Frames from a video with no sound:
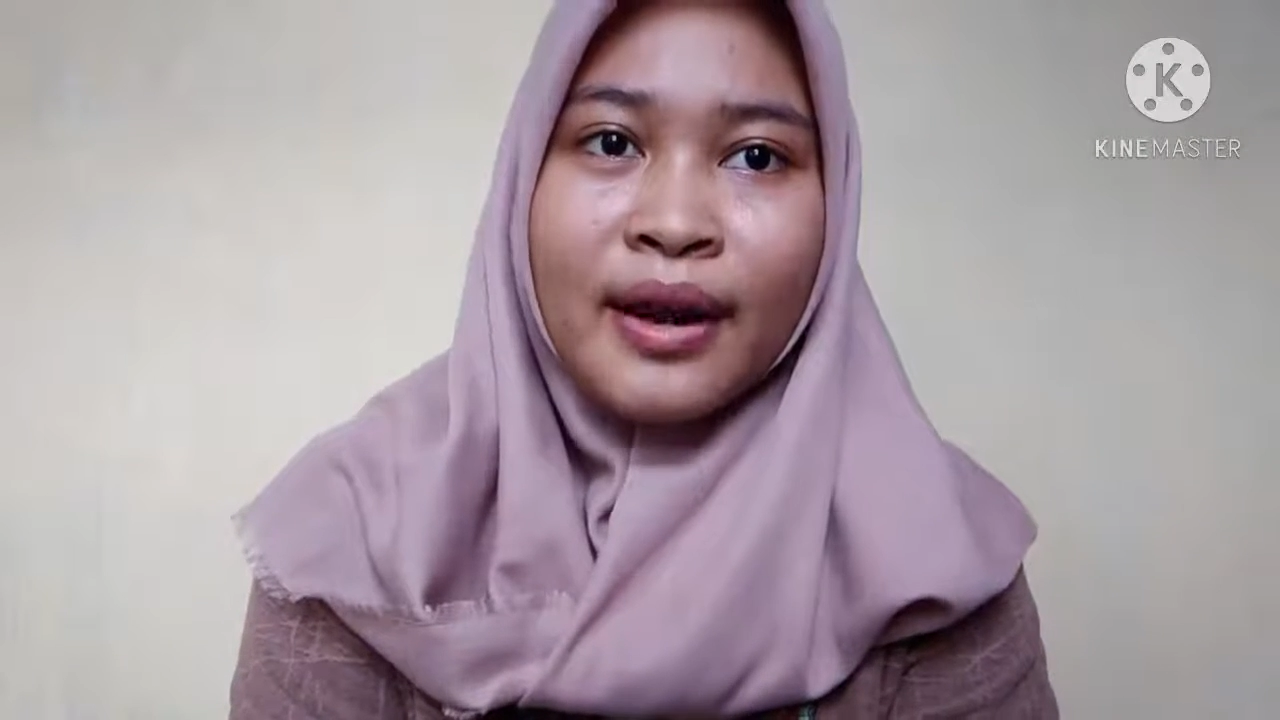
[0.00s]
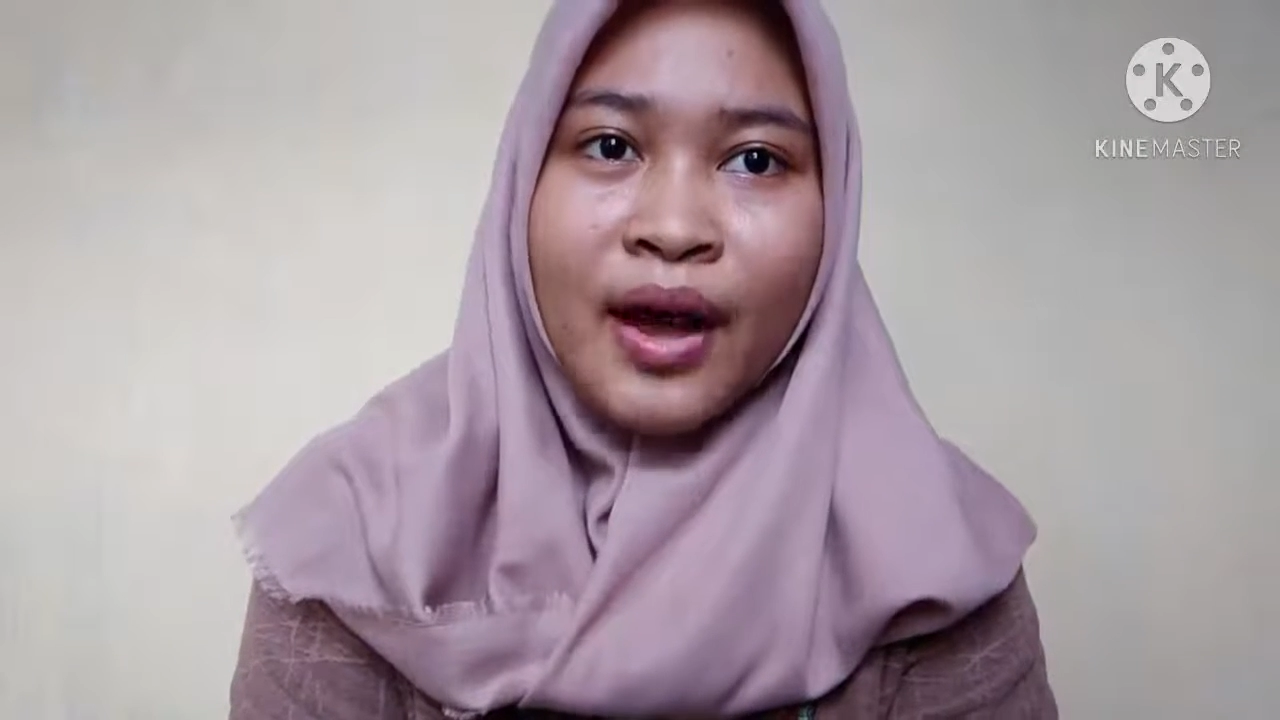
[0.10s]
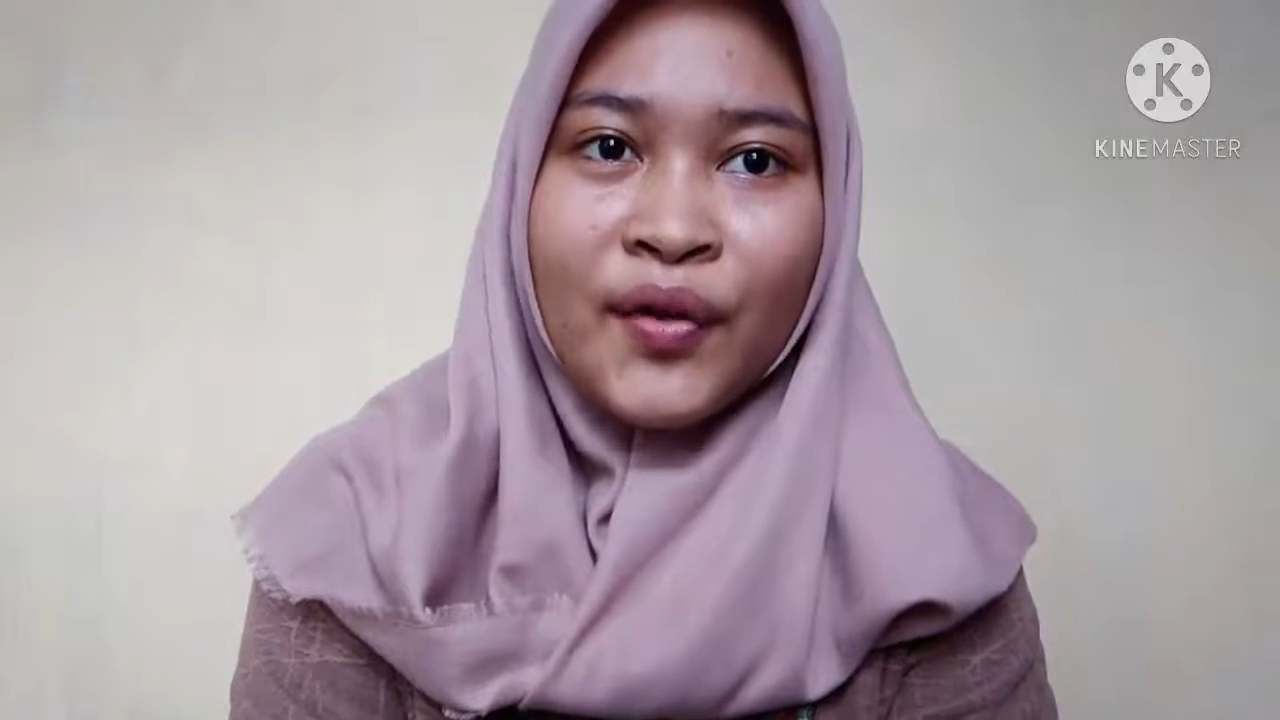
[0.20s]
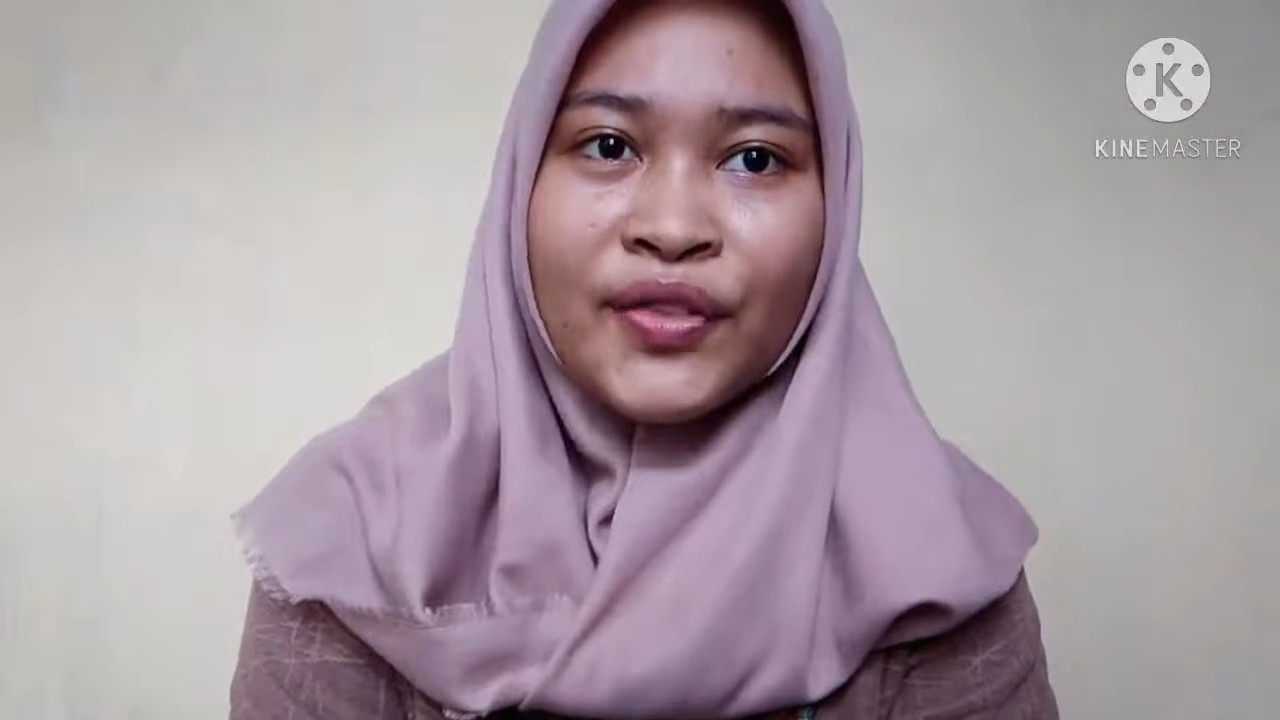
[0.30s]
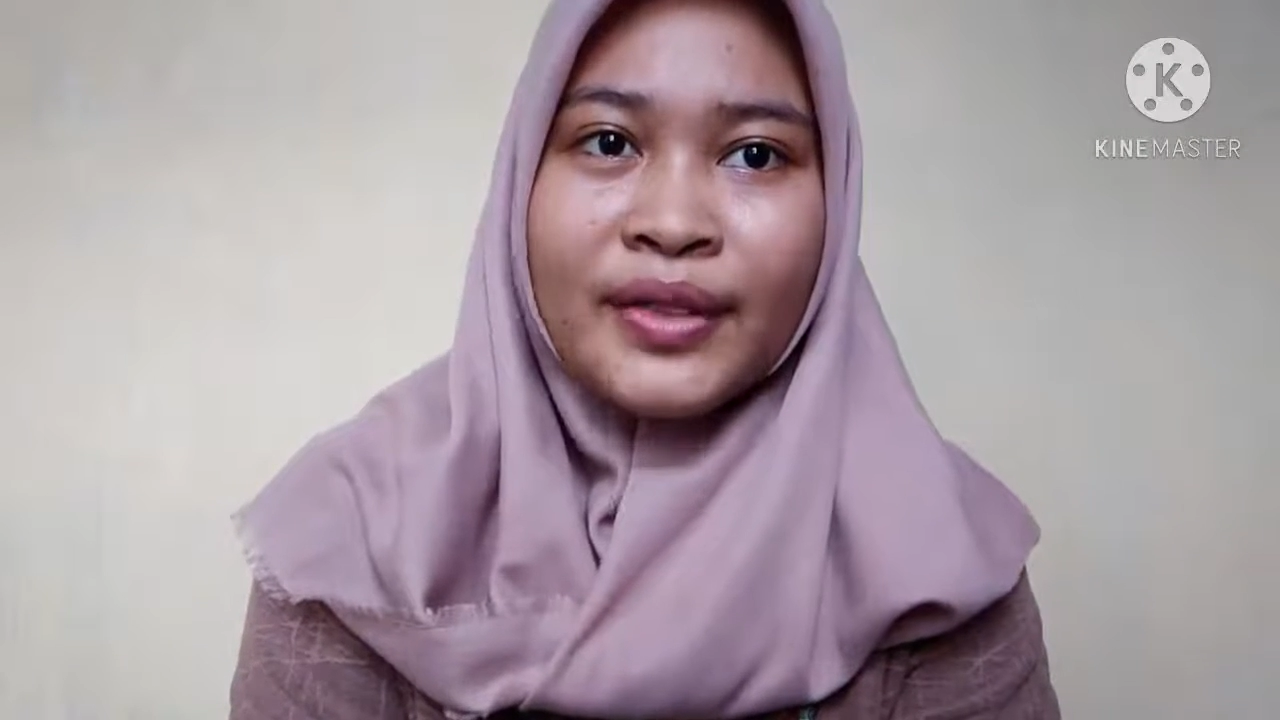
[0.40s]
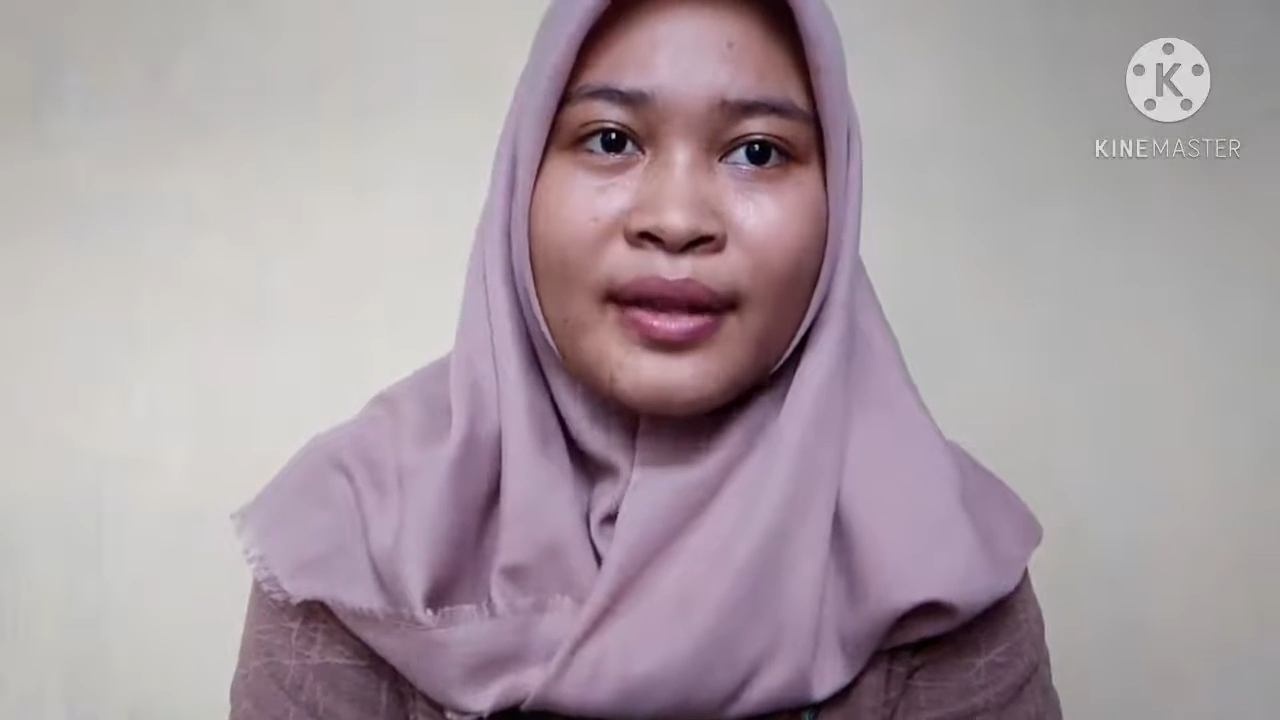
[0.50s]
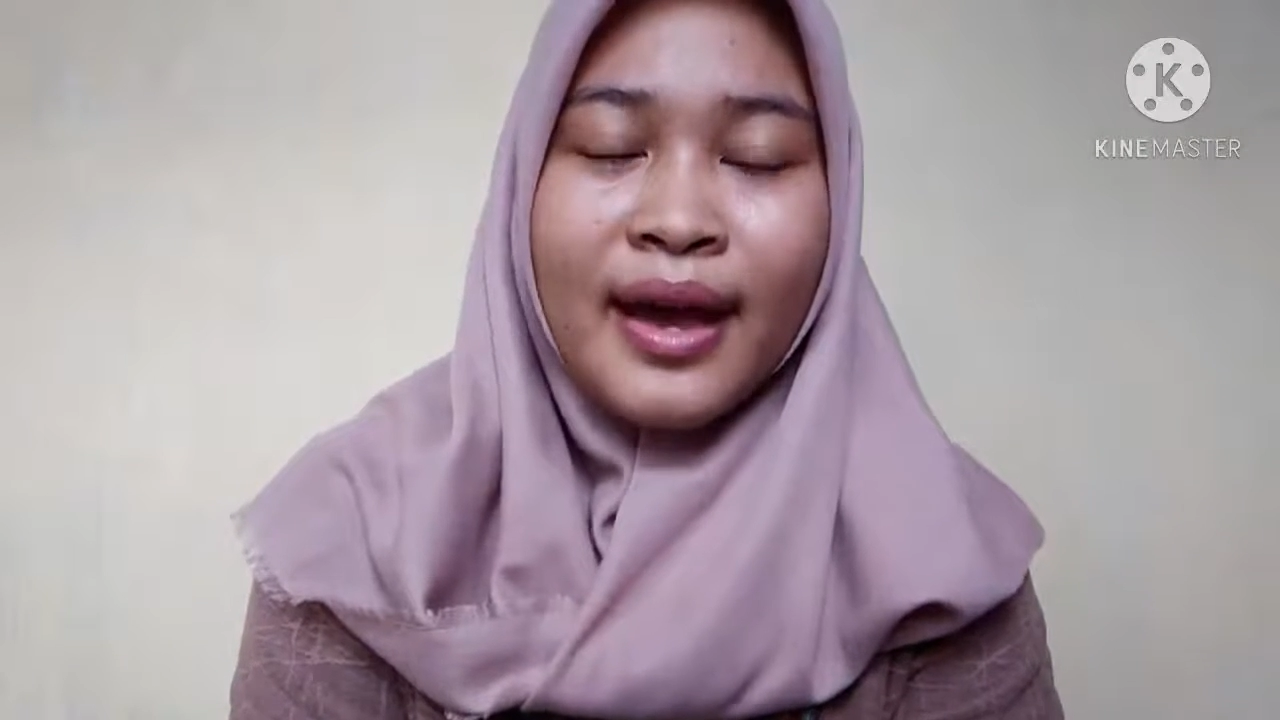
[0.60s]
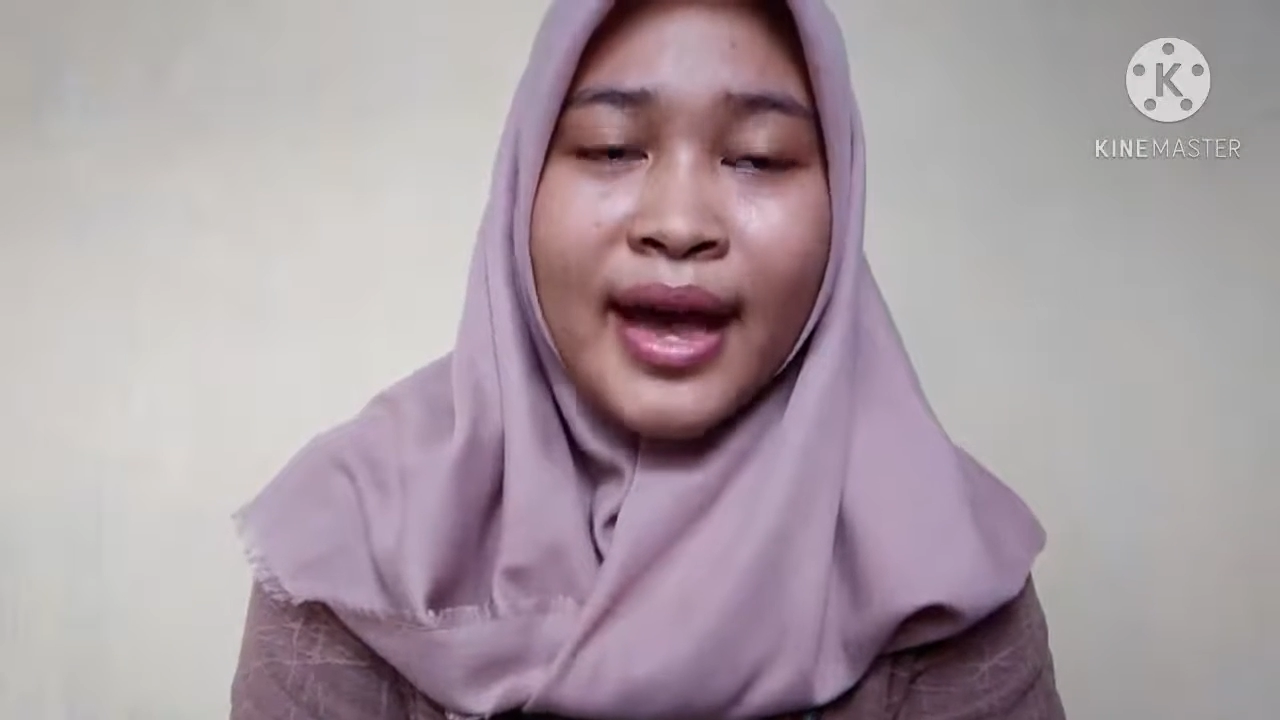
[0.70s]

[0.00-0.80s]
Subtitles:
noun